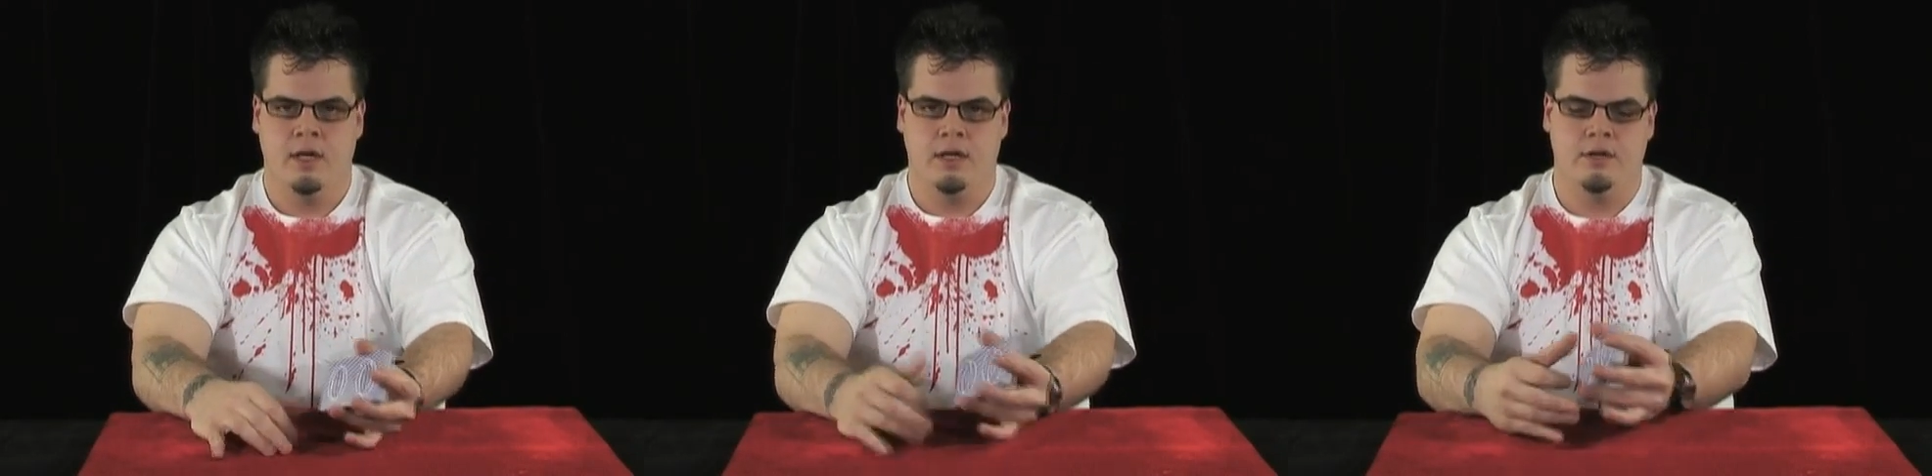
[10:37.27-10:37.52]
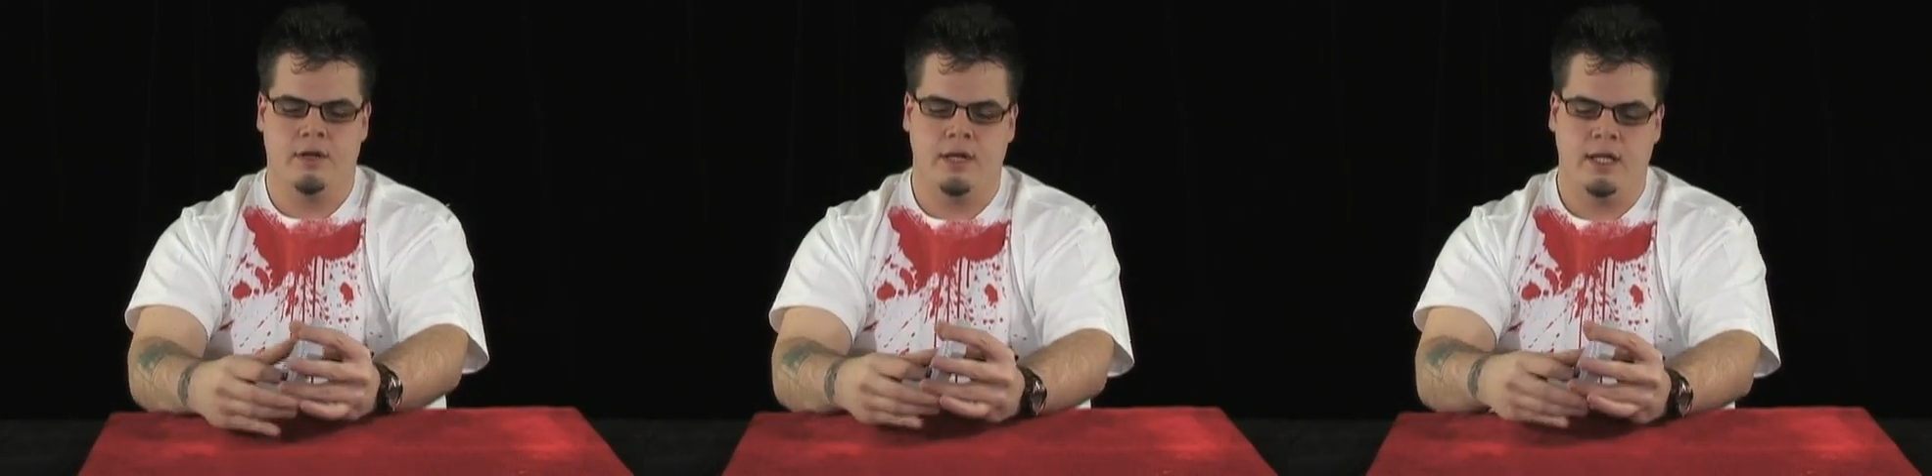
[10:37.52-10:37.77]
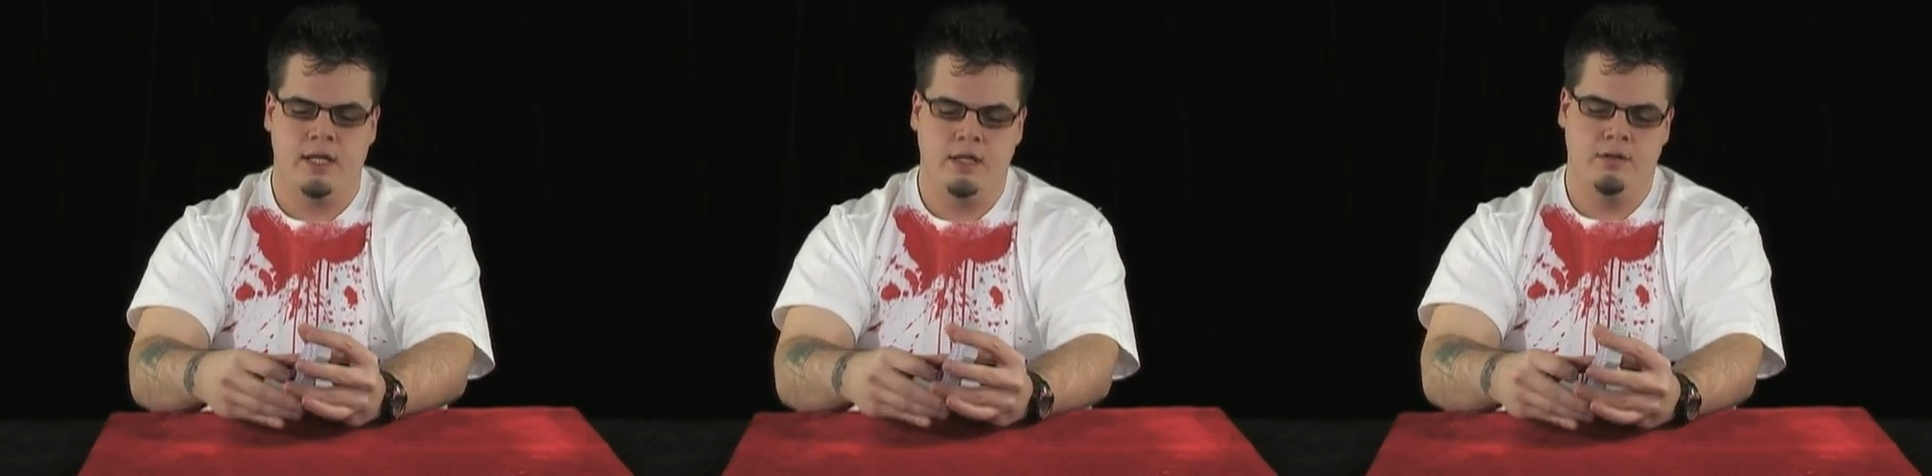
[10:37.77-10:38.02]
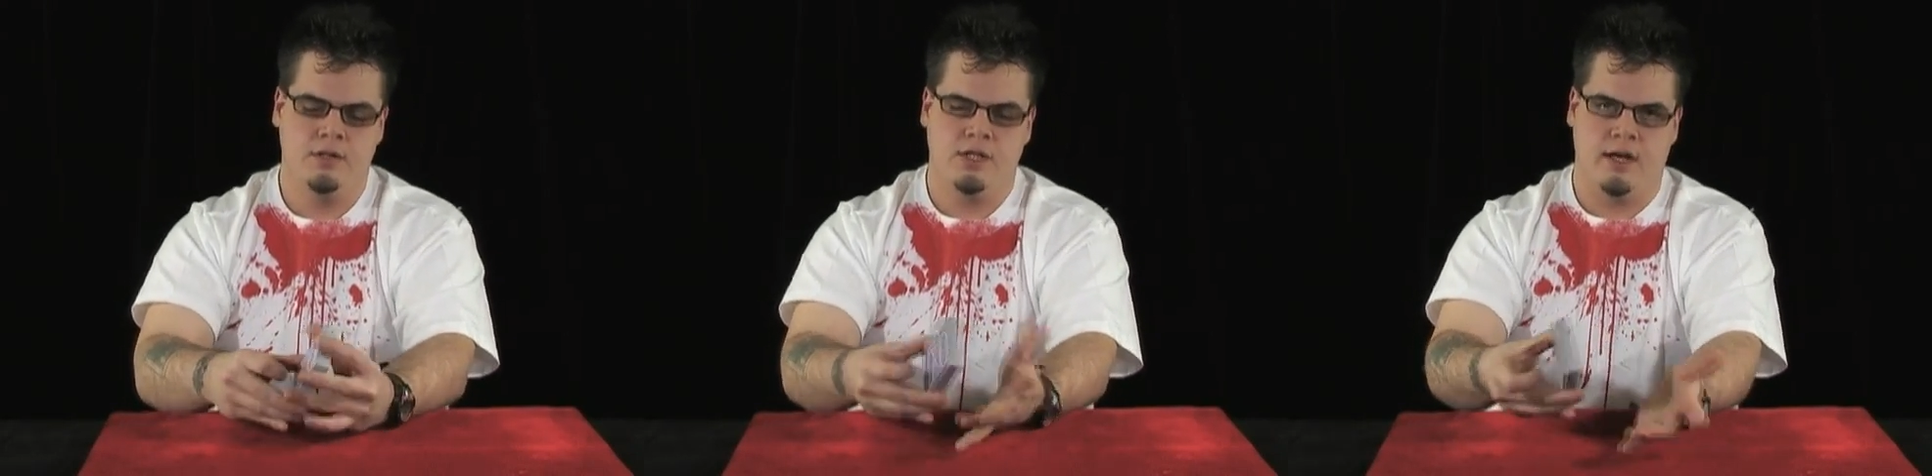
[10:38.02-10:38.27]
And you're going to
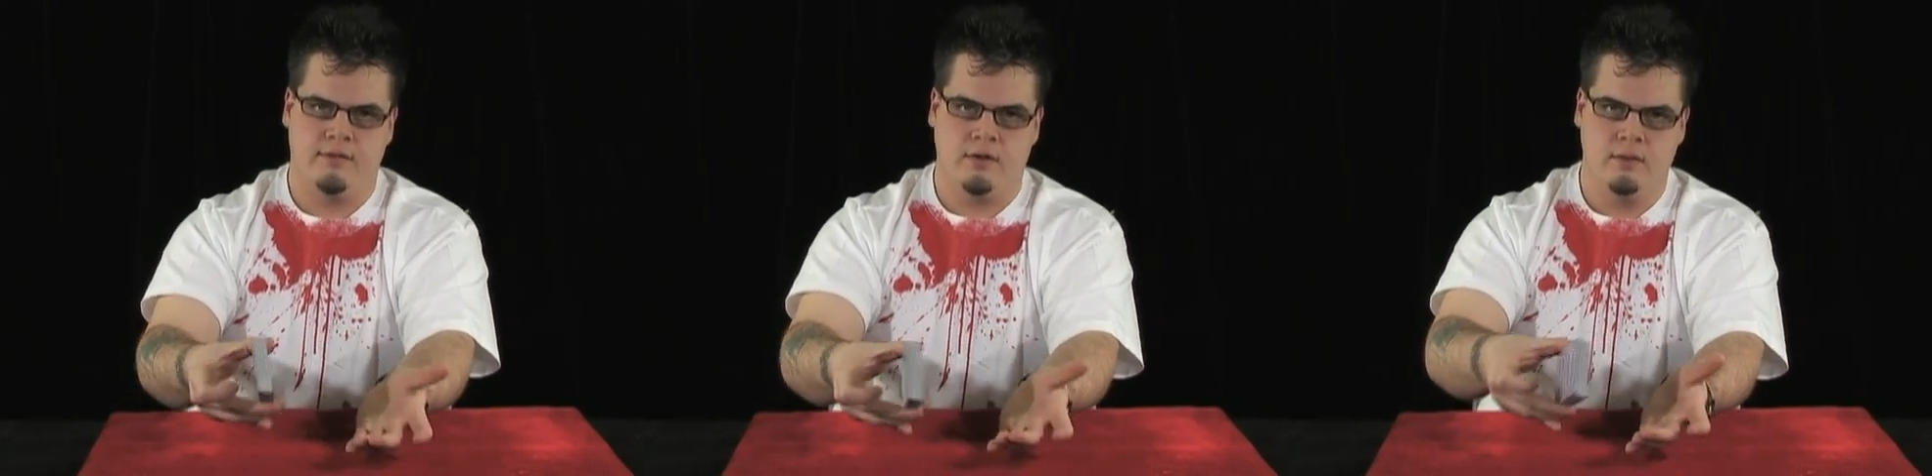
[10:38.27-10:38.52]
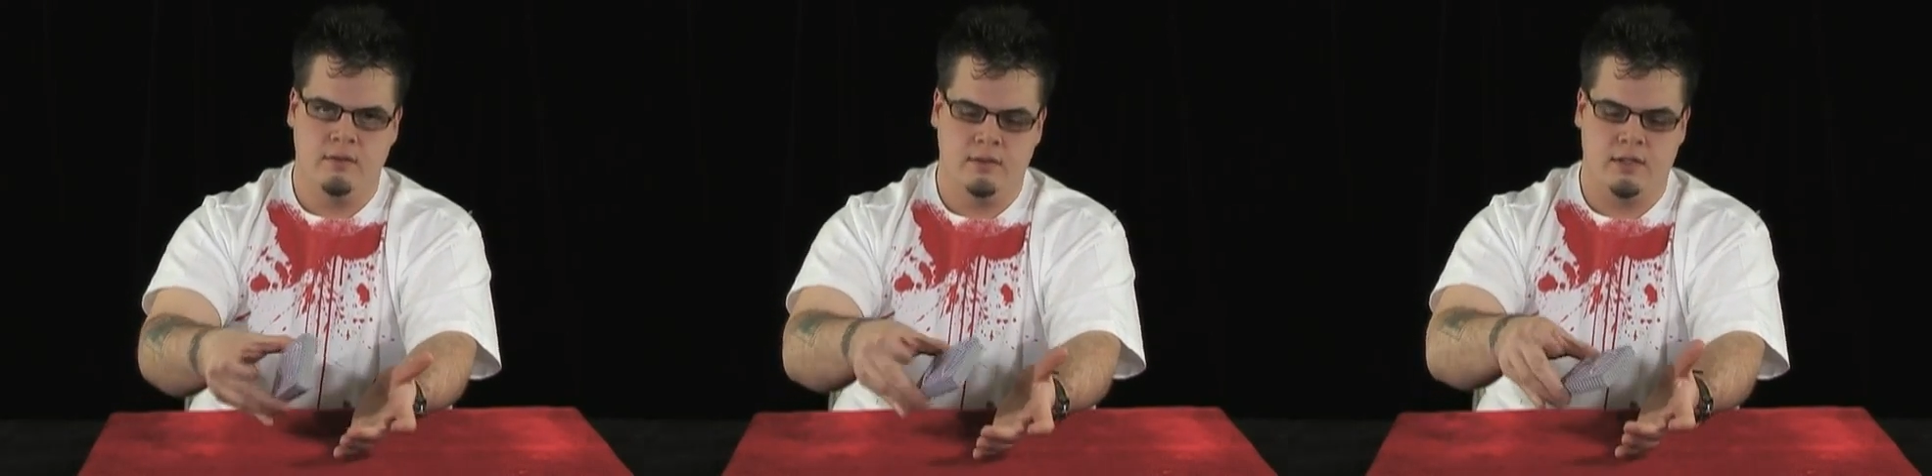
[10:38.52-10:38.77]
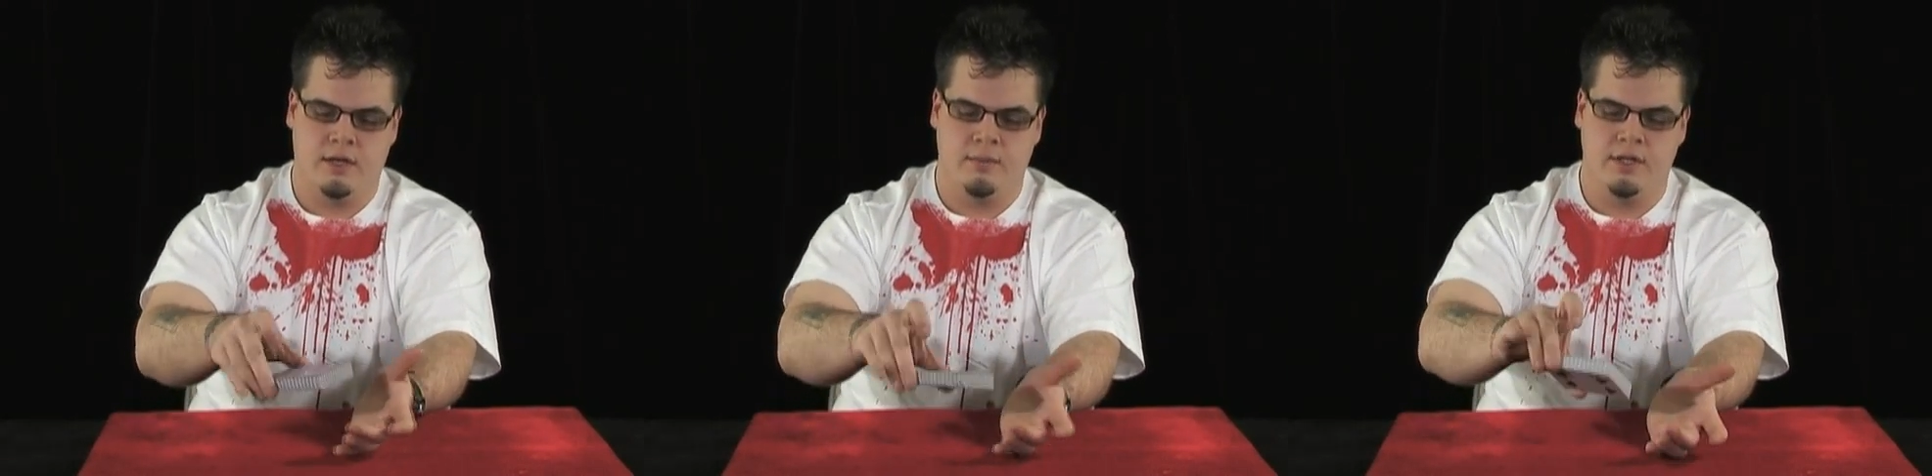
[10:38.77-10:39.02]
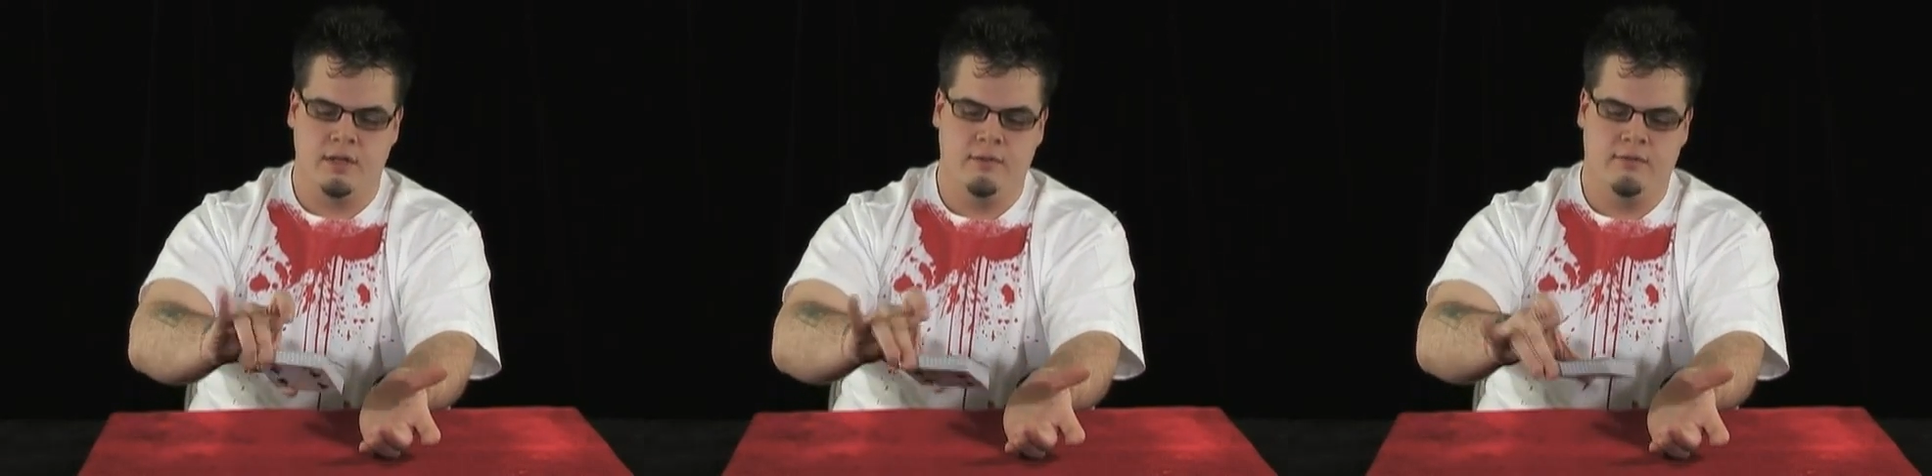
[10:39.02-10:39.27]
Hindu shuffle, like
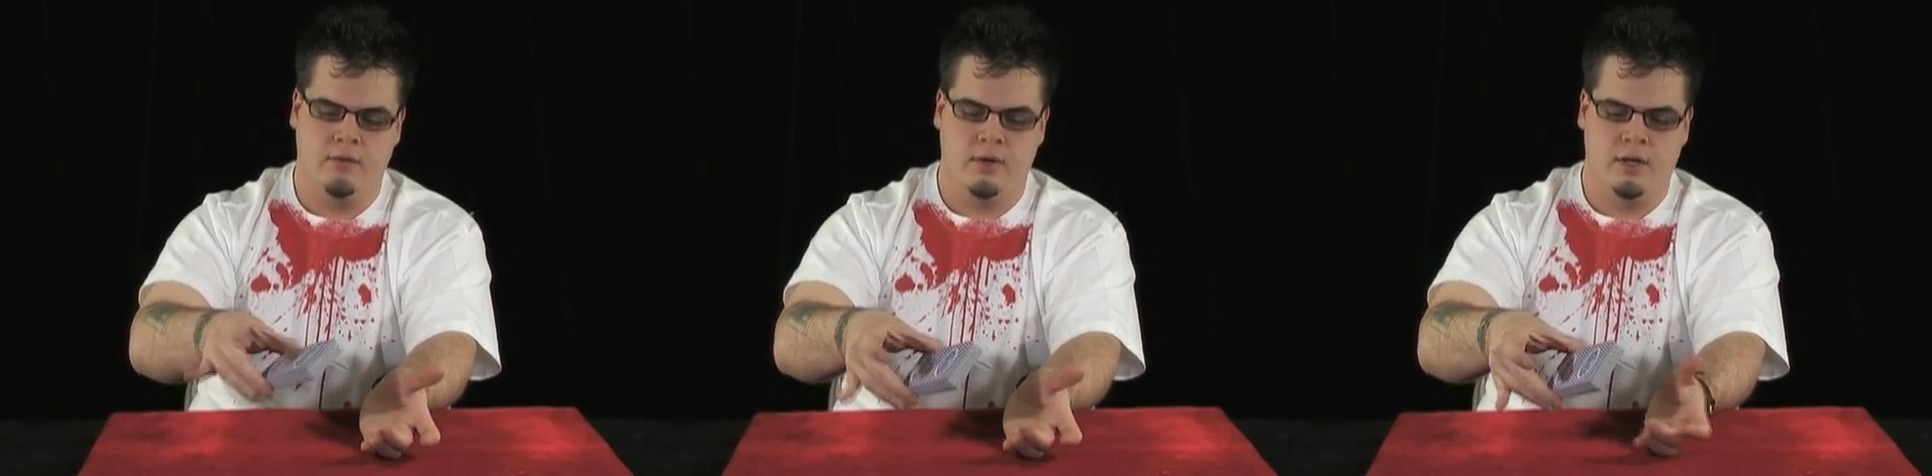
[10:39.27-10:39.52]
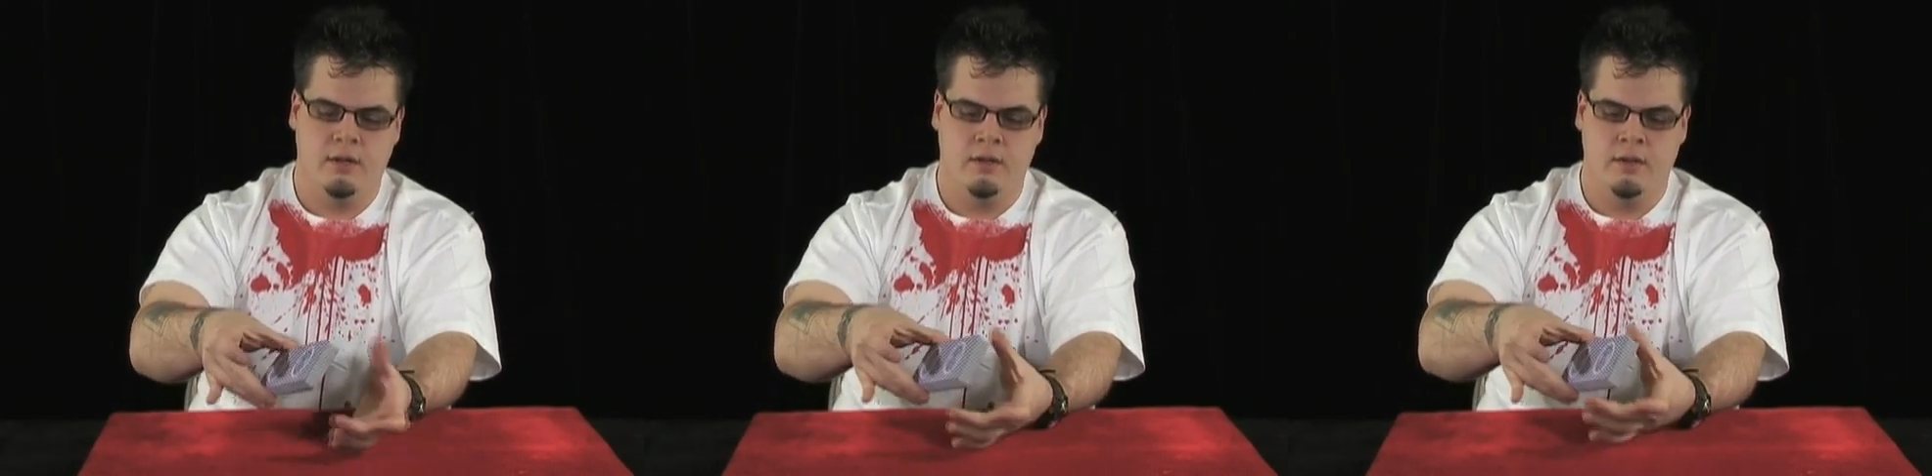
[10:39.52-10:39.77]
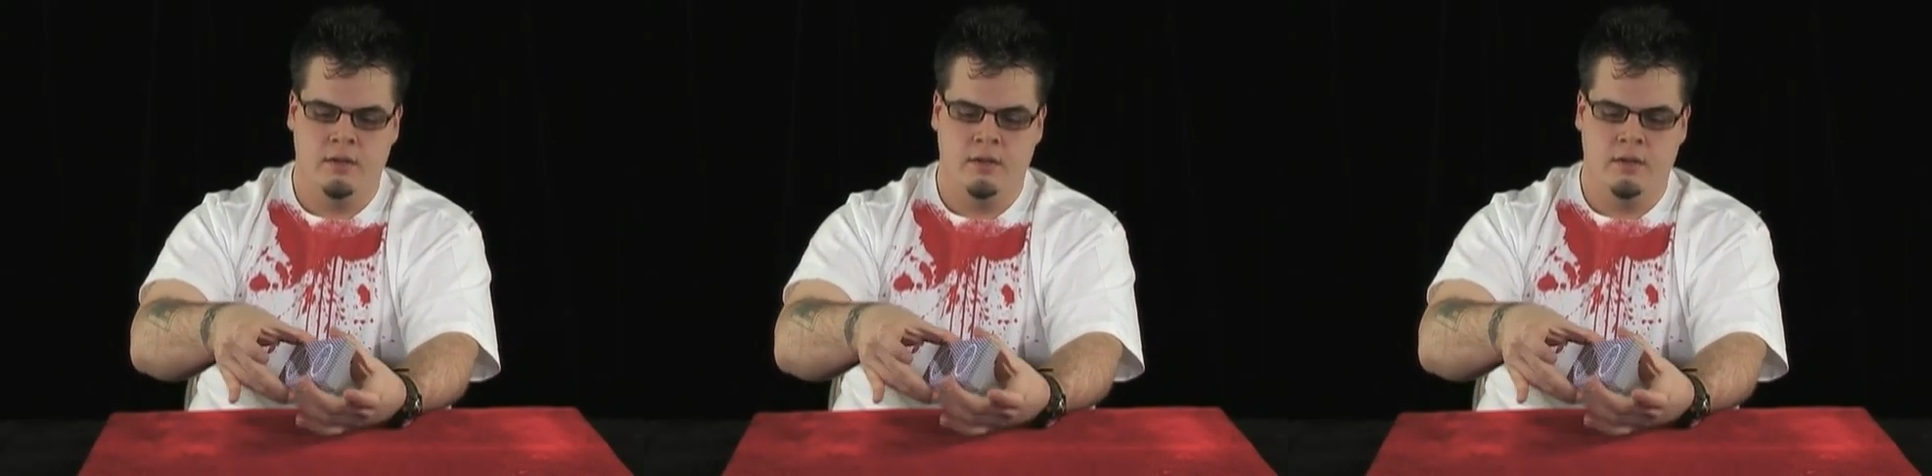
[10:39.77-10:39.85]
we did before,